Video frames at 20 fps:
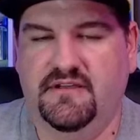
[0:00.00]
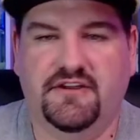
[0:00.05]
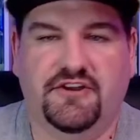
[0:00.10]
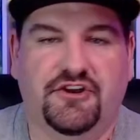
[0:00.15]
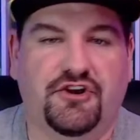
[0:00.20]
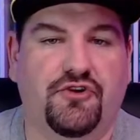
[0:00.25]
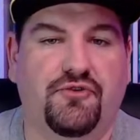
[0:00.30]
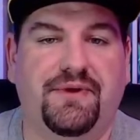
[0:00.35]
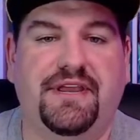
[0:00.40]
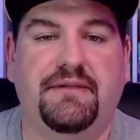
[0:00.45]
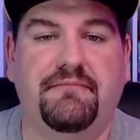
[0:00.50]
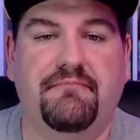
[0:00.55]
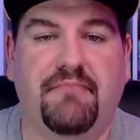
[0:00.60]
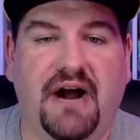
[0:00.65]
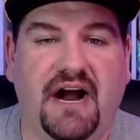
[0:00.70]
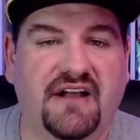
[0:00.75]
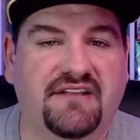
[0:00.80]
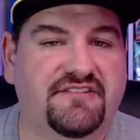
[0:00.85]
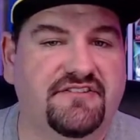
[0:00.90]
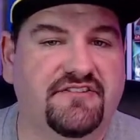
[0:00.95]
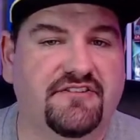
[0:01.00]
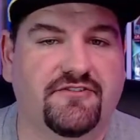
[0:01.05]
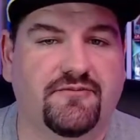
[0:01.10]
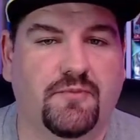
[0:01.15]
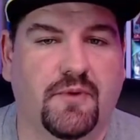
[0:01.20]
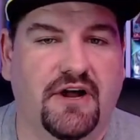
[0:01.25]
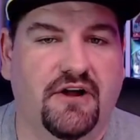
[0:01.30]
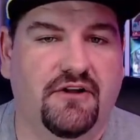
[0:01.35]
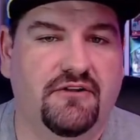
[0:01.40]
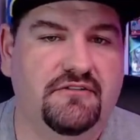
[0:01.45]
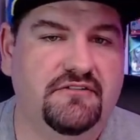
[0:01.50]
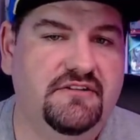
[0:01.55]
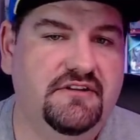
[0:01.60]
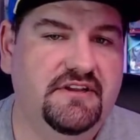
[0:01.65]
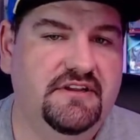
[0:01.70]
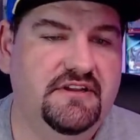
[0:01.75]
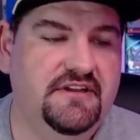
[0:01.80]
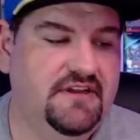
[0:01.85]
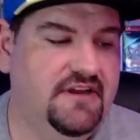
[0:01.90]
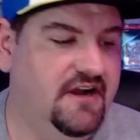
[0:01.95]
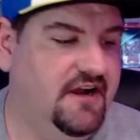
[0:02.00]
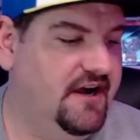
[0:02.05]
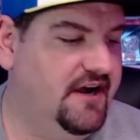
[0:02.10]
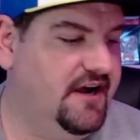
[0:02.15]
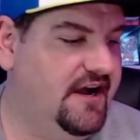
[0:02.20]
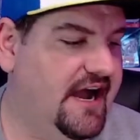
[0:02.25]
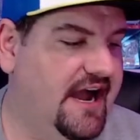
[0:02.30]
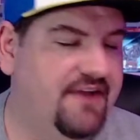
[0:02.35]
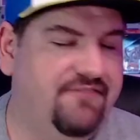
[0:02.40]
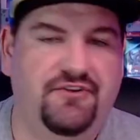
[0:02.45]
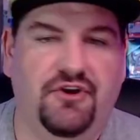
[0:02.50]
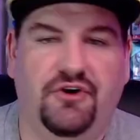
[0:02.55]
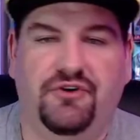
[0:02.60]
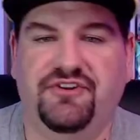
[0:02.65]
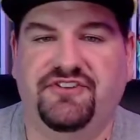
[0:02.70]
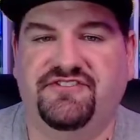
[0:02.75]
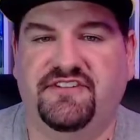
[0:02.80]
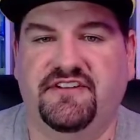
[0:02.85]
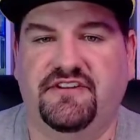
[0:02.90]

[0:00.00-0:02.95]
Korean boxes as well. I've noticed